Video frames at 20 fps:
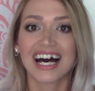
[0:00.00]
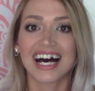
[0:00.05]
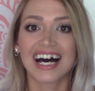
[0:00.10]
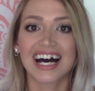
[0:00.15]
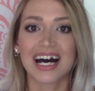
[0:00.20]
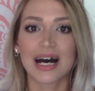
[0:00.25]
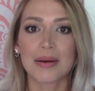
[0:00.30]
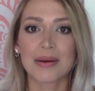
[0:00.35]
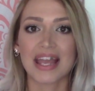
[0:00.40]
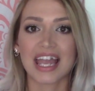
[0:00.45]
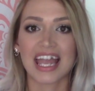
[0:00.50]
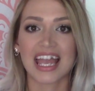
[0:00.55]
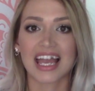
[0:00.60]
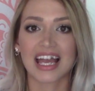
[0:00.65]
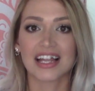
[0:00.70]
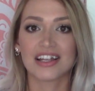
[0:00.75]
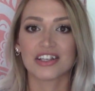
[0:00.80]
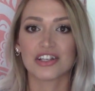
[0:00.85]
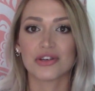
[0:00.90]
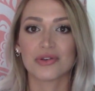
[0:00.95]

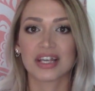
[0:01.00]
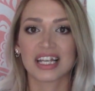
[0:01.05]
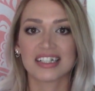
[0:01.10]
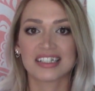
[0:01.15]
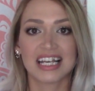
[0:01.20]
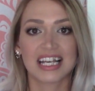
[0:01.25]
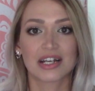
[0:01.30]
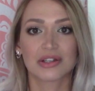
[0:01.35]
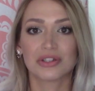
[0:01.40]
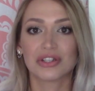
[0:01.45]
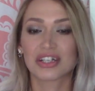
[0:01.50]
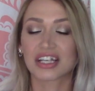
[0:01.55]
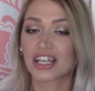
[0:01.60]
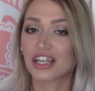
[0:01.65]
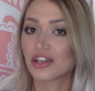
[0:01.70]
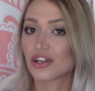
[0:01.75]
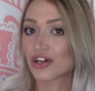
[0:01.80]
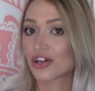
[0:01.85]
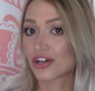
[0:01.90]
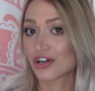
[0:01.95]
And you can take a look
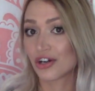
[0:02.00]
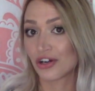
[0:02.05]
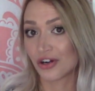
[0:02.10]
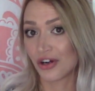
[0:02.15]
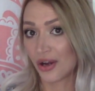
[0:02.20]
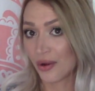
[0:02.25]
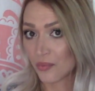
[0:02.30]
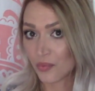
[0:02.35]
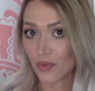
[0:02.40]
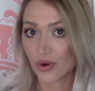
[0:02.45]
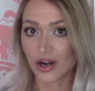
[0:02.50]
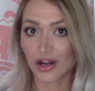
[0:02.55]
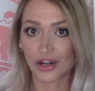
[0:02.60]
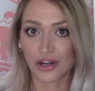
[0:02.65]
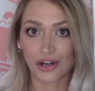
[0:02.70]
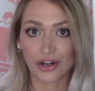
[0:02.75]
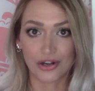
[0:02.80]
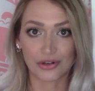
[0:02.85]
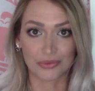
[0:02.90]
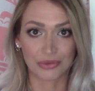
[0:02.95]
at your current
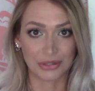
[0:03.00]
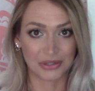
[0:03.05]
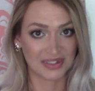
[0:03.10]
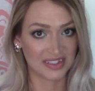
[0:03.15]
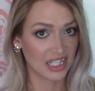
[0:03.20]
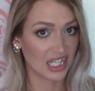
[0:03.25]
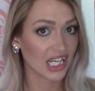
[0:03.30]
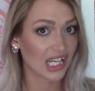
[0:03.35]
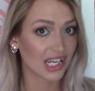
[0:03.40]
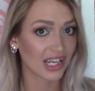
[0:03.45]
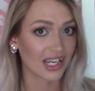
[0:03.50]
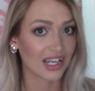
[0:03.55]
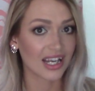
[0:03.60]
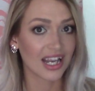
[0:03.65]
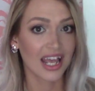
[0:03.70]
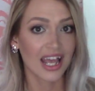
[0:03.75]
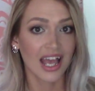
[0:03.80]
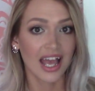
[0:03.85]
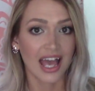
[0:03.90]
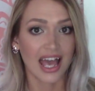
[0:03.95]
water
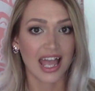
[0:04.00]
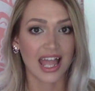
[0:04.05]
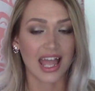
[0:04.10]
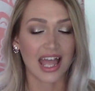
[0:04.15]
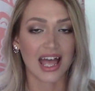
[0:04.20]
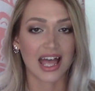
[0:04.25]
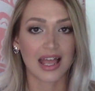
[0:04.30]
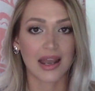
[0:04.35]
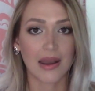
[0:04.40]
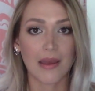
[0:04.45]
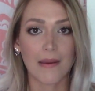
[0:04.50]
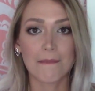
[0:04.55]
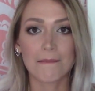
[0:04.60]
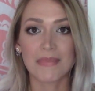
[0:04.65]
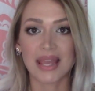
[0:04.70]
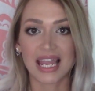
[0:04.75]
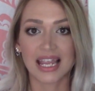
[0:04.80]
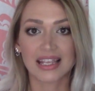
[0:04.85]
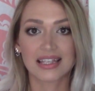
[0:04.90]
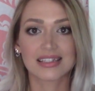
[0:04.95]
routine and
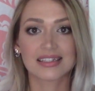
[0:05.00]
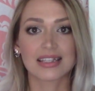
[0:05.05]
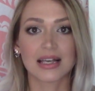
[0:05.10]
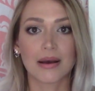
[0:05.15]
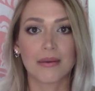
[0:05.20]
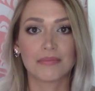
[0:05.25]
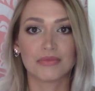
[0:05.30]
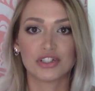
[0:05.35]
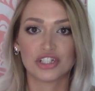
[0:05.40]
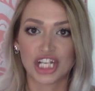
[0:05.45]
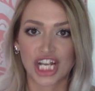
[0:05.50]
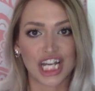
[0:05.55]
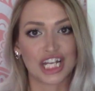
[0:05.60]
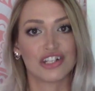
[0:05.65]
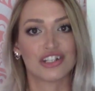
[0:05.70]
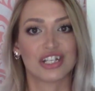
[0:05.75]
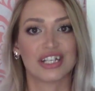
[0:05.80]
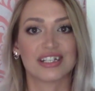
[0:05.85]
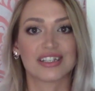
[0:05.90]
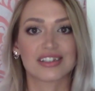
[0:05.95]
make some
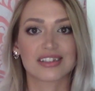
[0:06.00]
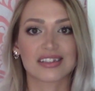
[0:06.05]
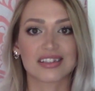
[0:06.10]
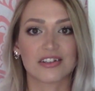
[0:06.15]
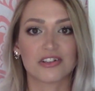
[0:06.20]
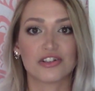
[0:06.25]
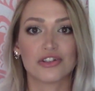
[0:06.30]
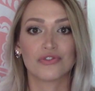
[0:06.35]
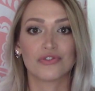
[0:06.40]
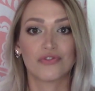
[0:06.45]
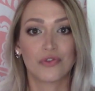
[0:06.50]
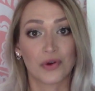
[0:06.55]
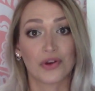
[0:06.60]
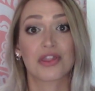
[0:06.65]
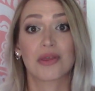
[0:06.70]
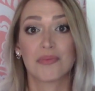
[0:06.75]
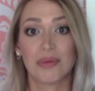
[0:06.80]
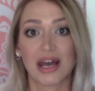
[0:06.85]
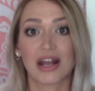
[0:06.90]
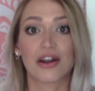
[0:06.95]
changes for
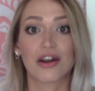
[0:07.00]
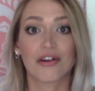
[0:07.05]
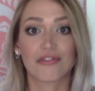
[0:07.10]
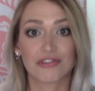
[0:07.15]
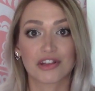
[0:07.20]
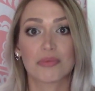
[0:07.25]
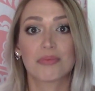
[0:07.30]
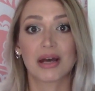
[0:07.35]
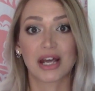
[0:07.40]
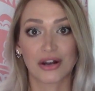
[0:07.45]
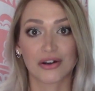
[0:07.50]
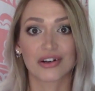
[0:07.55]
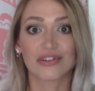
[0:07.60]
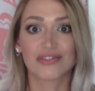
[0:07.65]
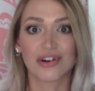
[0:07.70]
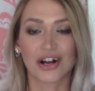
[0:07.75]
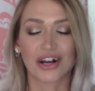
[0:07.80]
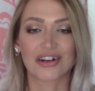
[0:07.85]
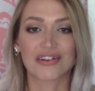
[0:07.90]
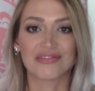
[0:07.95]
the better
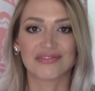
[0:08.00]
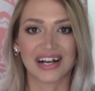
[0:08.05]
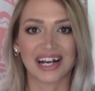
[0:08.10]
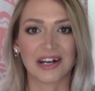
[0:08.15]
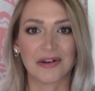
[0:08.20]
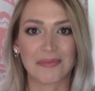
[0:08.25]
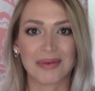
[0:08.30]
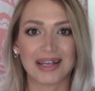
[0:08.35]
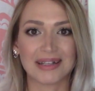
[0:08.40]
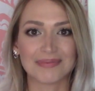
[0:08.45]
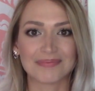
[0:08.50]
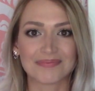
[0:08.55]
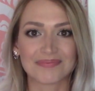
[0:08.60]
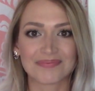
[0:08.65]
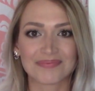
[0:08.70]
of our environment.